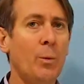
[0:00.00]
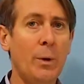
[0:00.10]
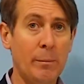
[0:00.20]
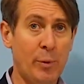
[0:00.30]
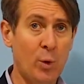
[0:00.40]

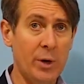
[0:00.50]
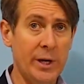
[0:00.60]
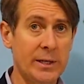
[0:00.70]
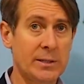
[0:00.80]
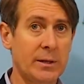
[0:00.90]

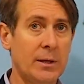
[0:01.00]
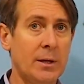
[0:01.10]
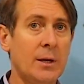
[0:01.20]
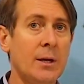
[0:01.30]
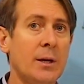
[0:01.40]
important
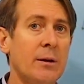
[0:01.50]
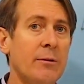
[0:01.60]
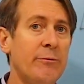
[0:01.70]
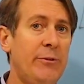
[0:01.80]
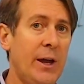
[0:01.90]

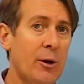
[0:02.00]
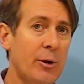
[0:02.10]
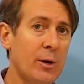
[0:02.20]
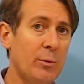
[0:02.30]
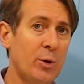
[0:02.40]

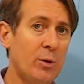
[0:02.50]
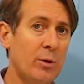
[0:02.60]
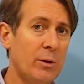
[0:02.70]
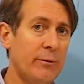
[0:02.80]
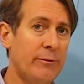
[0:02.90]
variable